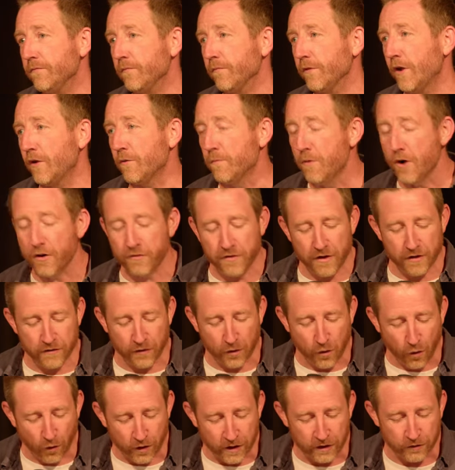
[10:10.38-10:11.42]
His mercy is
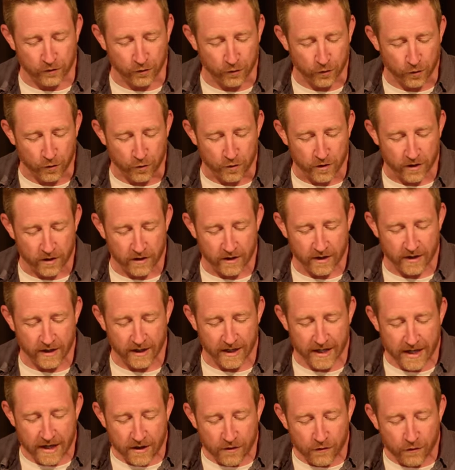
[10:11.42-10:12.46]
according to
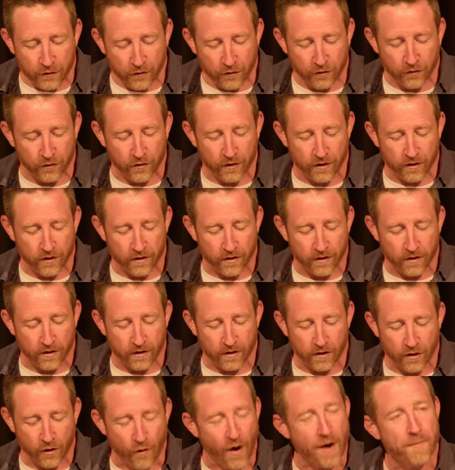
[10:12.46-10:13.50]
his
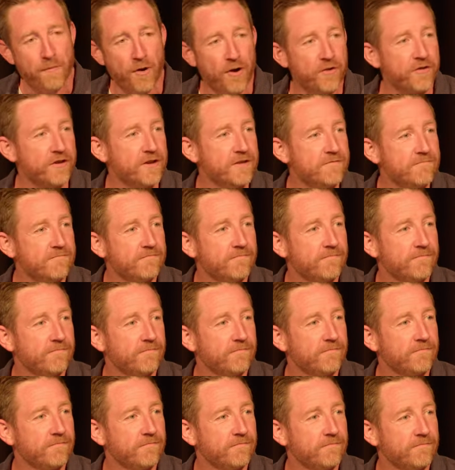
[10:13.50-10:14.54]
great mercy.
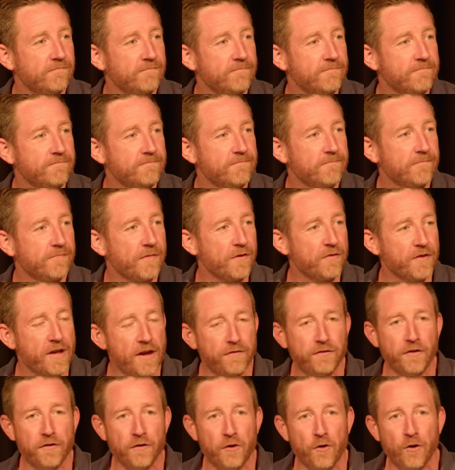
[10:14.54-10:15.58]
This
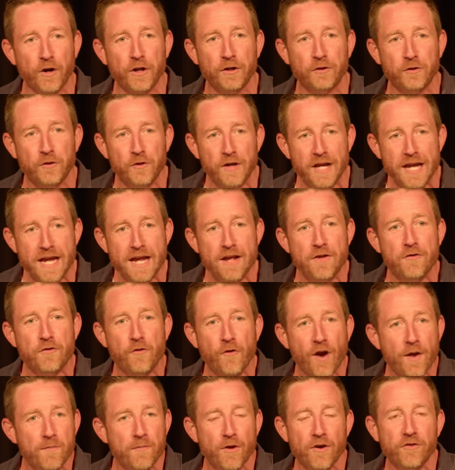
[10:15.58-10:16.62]
gift is according to his
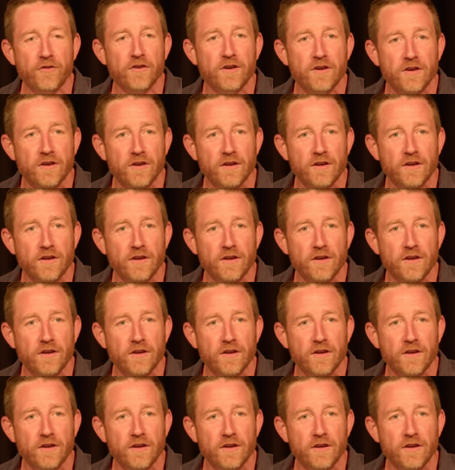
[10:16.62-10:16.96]
great mercy.